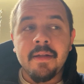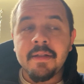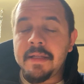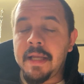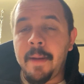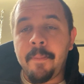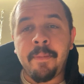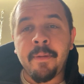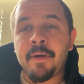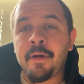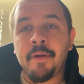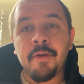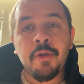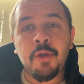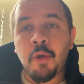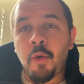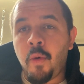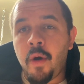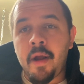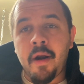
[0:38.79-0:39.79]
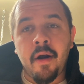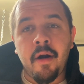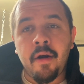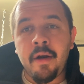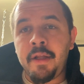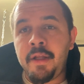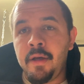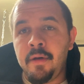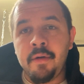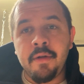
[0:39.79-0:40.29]
Typical Twitter,
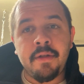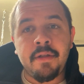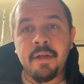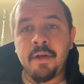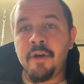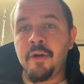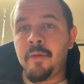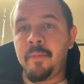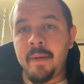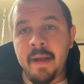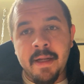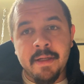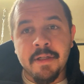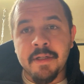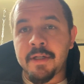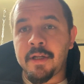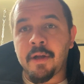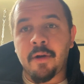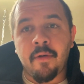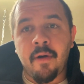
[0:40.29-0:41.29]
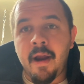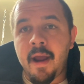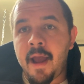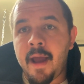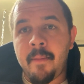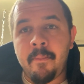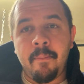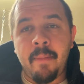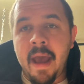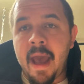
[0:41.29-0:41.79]
YouTube,
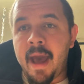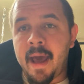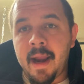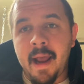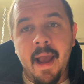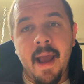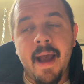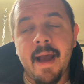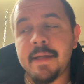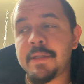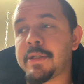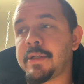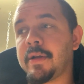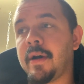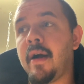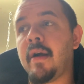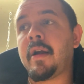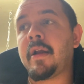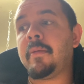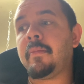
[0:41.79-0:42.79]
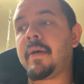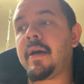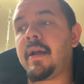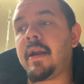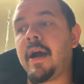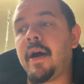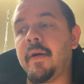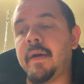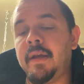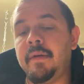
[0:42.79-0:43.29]
Instagram badass talking
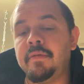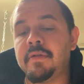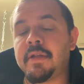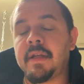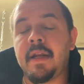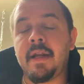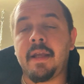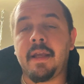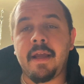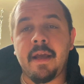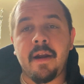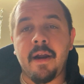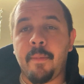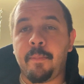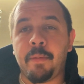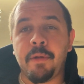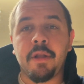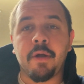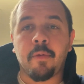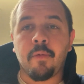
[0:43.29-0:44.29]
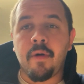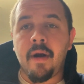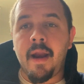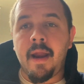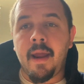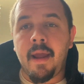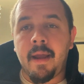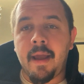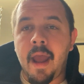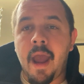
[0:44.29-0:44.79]
about how he was going to get up in the
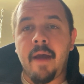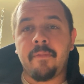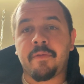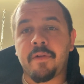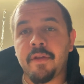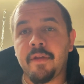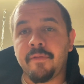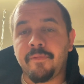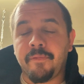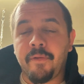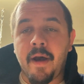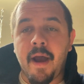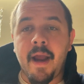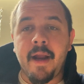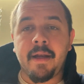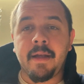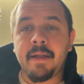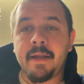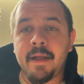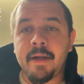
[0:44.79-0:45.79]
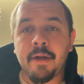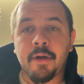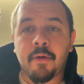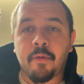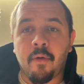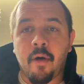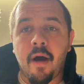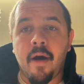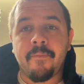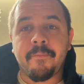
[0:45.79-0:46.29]
ring after the fight and get in
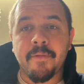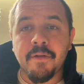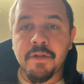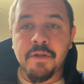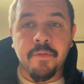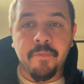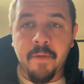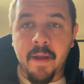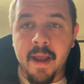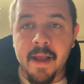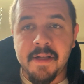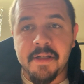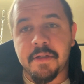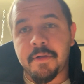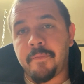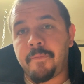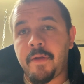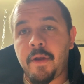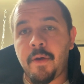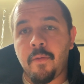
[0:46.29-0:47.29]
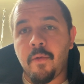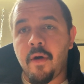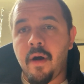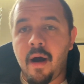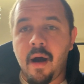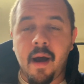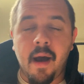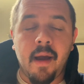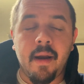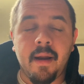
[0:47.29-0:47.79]
Crawford's face if he
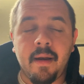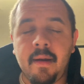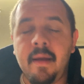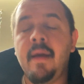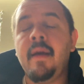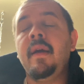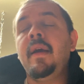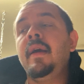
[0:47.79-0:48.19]
won and